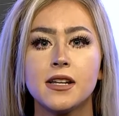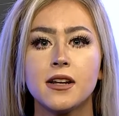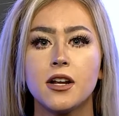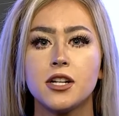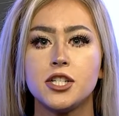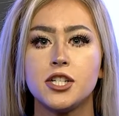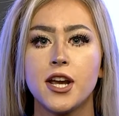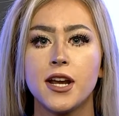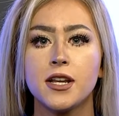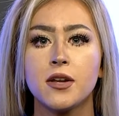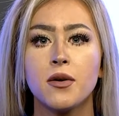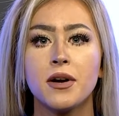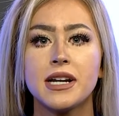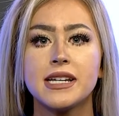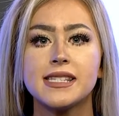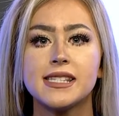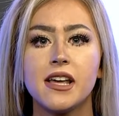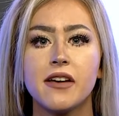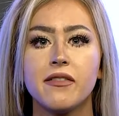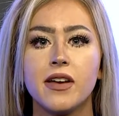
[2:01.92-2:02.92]
on January
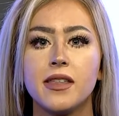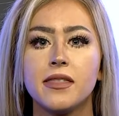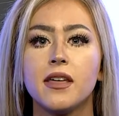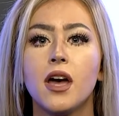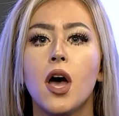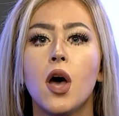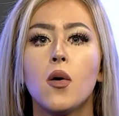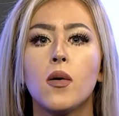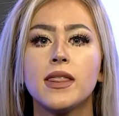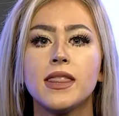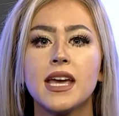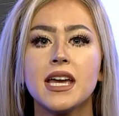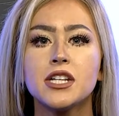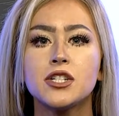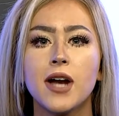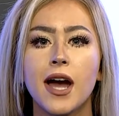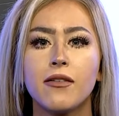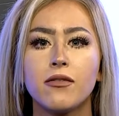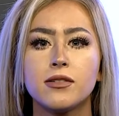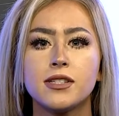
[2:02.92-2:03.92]
7th when they travel